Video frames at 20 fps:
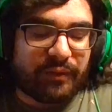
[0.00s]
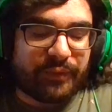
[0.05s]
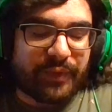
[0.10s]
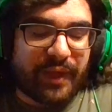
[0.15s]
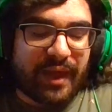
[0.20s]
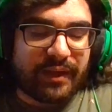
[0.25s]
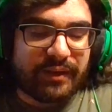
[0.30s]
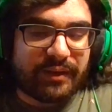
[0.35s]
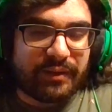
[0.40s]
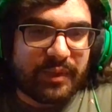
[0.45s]
of
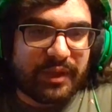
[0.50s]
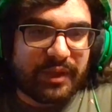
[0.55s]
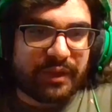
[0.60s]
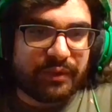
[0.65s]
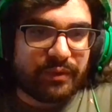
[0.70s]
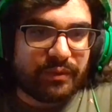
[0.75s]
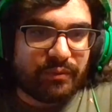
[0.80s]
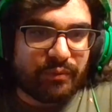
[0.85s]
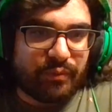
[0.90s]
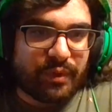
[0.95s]
that. I
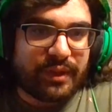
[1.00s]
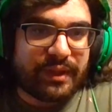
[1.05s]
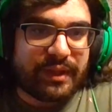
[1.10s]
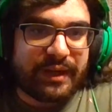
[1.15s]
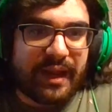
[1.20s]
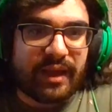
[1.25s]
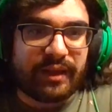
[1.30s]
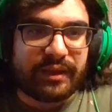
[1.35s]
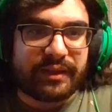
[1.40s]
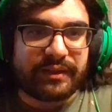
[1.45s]
mean, really
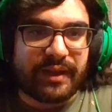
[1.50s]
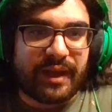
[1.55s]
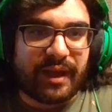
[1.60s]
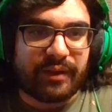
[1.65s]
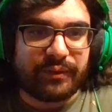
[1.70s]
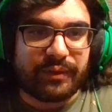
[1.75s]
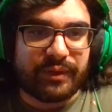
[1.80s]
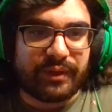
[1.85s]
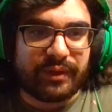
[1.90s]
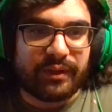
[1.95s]
nailing
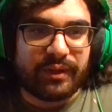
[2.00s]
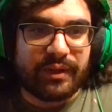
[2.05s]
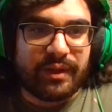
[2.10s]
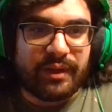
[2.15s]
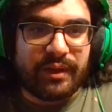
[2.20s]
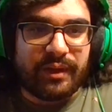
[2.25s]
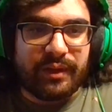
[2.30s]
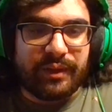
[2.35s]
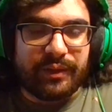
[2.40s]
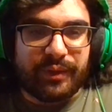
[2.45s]
down the
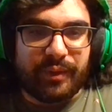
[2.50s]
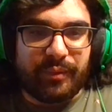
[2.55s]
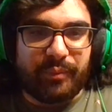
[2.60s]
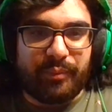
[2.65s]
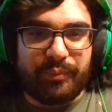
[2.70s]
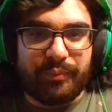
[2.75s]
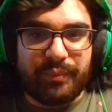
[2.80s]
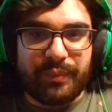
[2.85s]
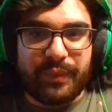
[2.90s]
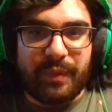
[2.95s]

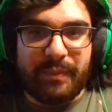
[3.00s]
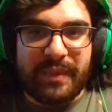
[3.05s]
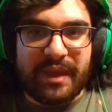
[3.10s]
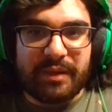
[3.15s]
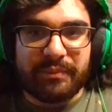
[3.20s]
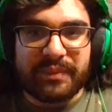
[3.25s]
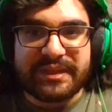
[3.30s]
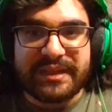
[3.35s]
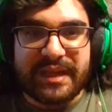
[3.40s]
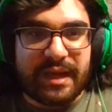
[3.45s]
meat
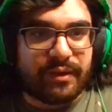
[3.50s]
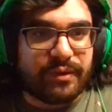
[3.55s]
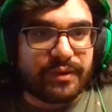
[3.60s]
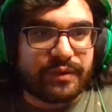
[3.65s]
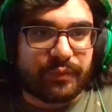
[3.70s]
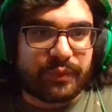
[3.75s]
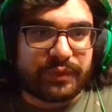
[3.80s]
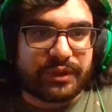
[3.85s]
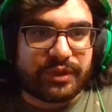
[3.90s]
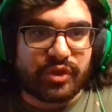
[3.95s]
and potatoes of
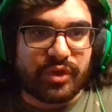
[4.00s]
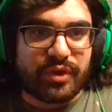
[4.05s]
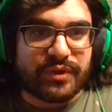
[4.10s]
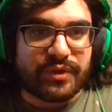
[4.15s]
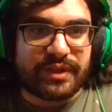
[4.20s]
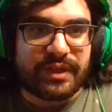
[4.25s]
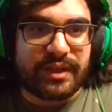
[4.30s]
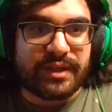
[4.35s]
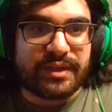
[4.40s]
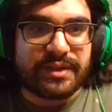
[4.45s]
what the
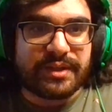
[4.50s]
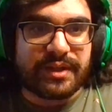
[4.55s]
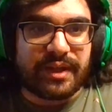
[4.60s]
jersey is.